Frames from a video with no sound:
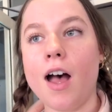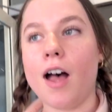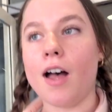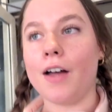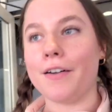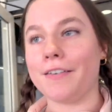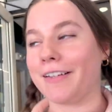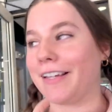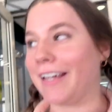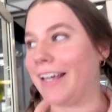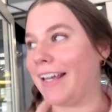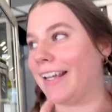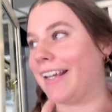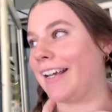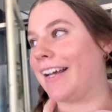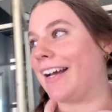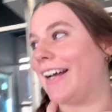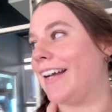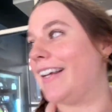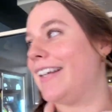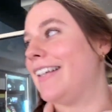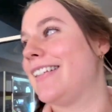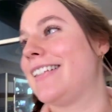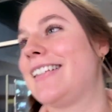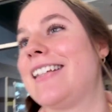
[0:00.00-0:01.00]
Okay
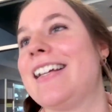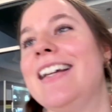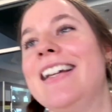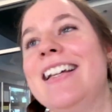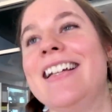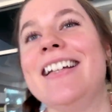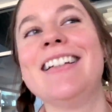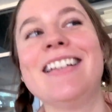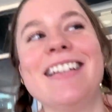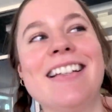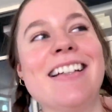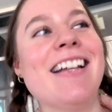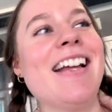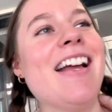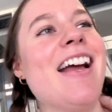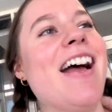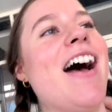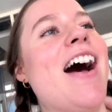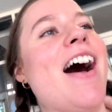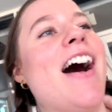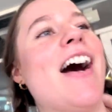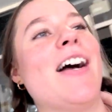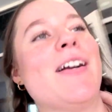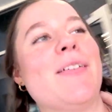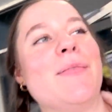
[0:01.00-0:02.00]
guys,
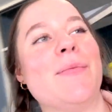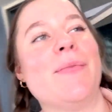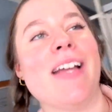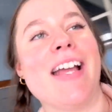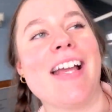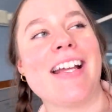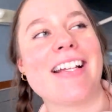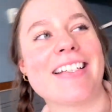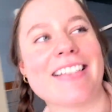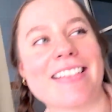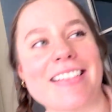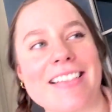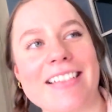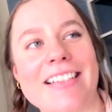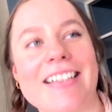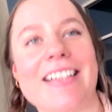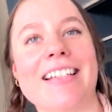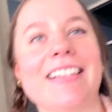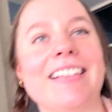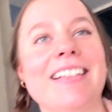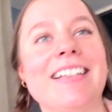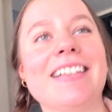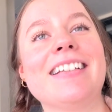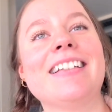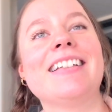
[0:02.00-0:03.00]
I'm
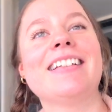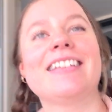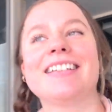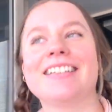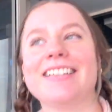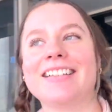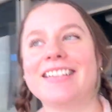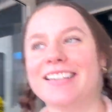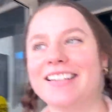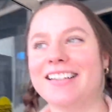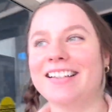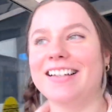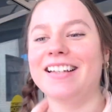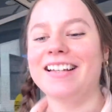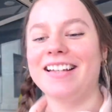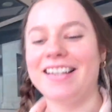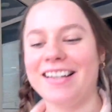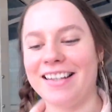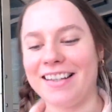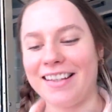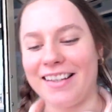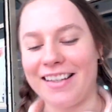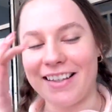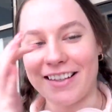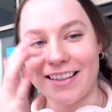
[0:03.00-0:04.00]
exiting
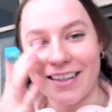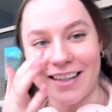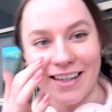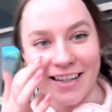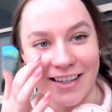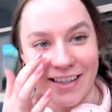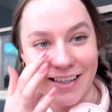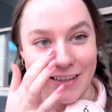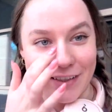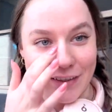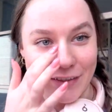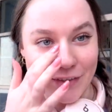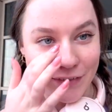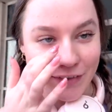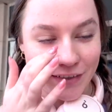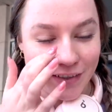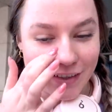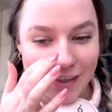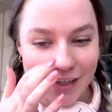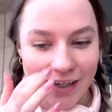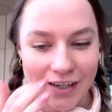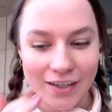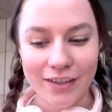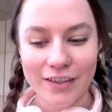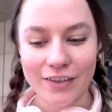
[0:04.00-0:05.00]
the like
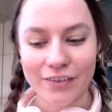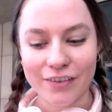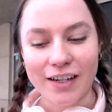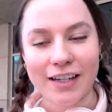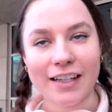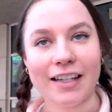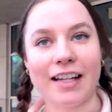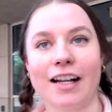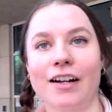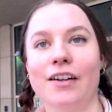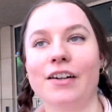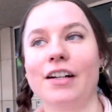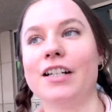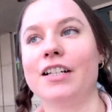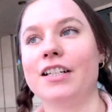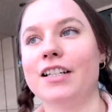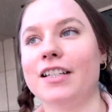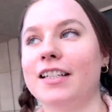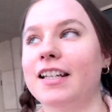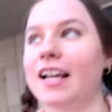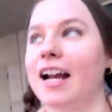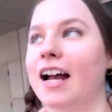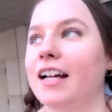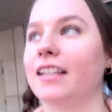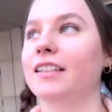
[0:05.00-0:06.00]
Union area right now. I
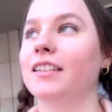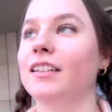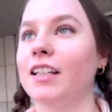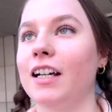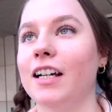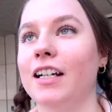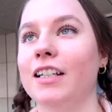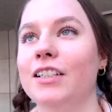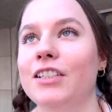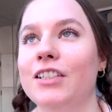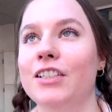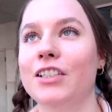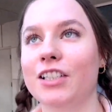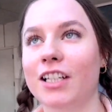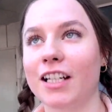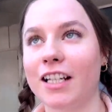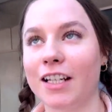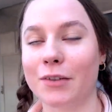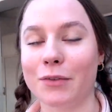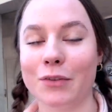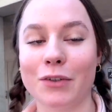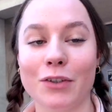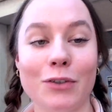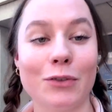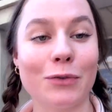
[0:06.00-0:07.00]
just had lunch.
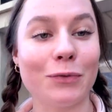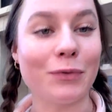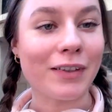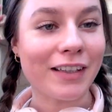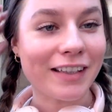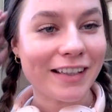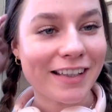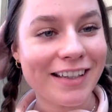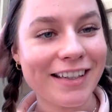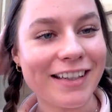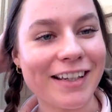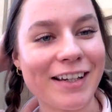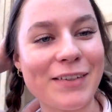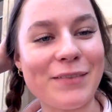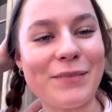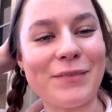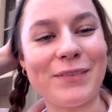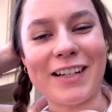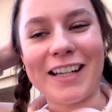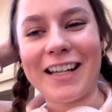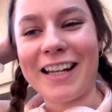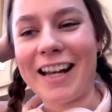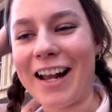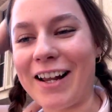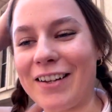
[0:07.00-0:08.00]
It was really good,
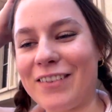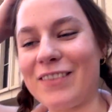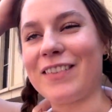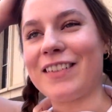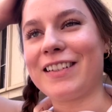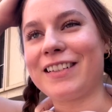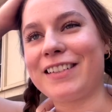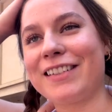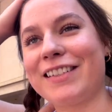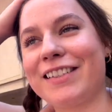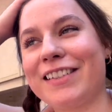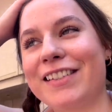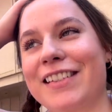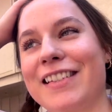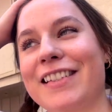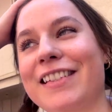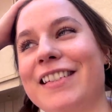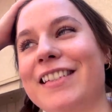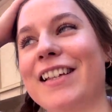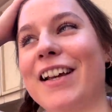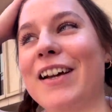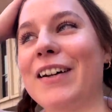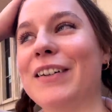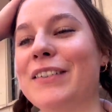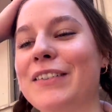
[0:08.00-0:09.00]
but I feel
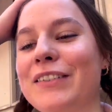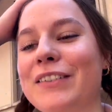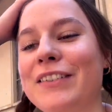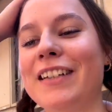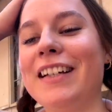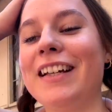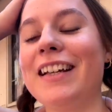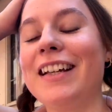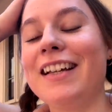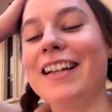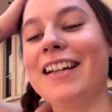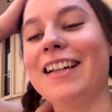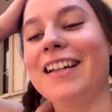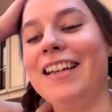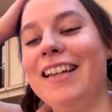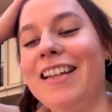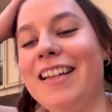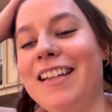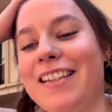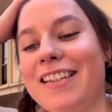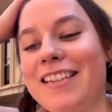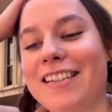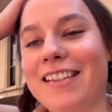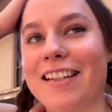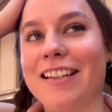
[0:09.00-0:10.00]
so
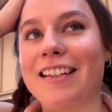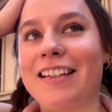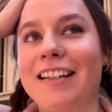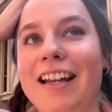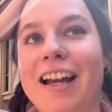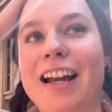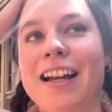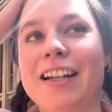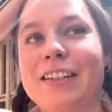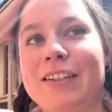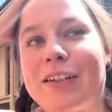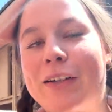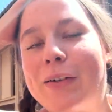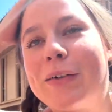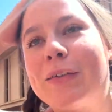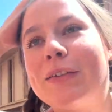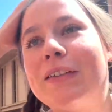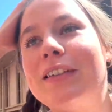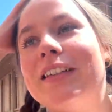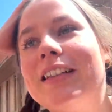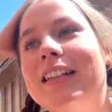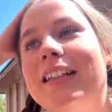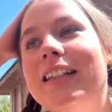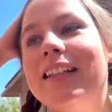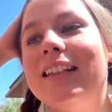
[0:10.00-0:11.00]
silly. I
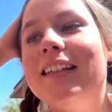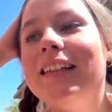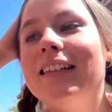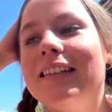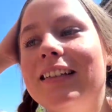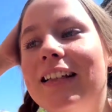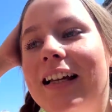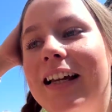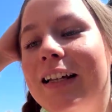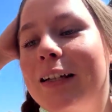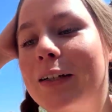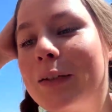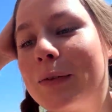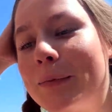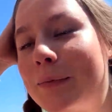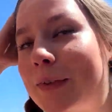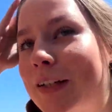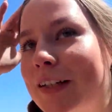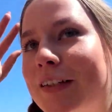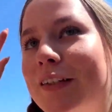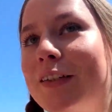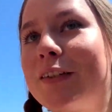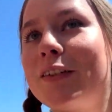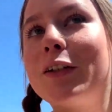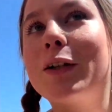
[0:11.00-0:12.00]
totally like
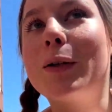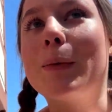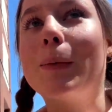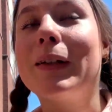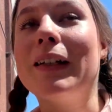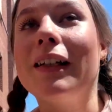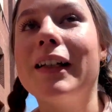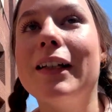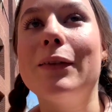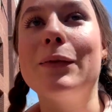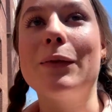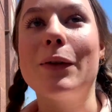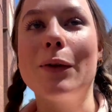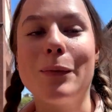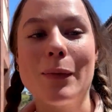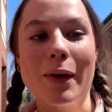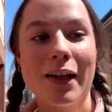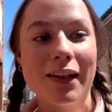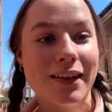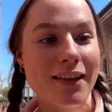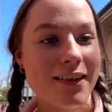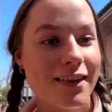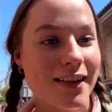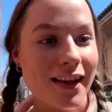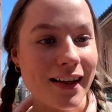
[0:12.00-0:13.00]
misinterpreted what
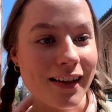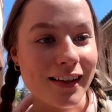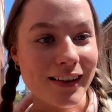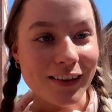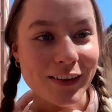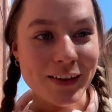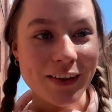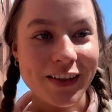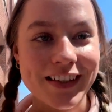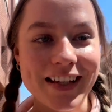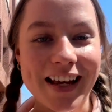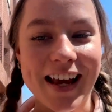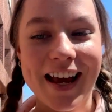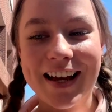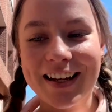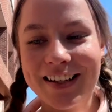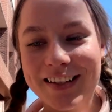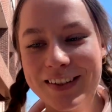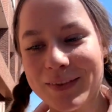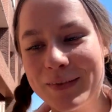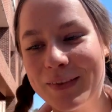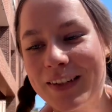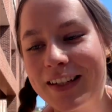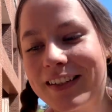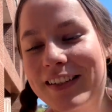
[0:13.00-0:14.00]
Bella said in her
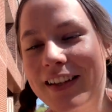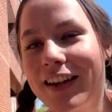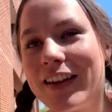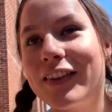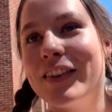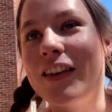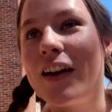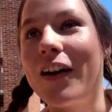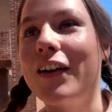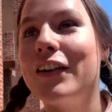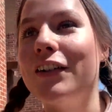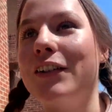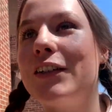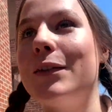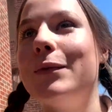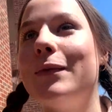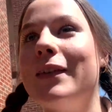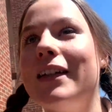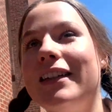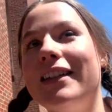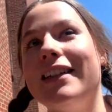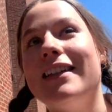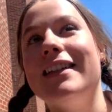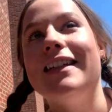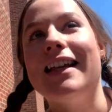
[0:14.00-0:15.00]
text because I thought she
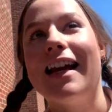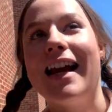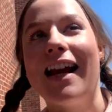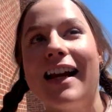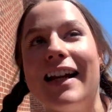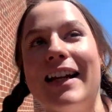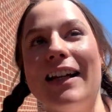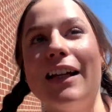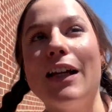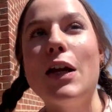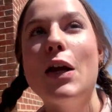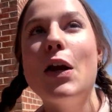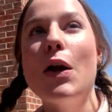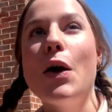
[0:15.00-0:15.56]
meant today,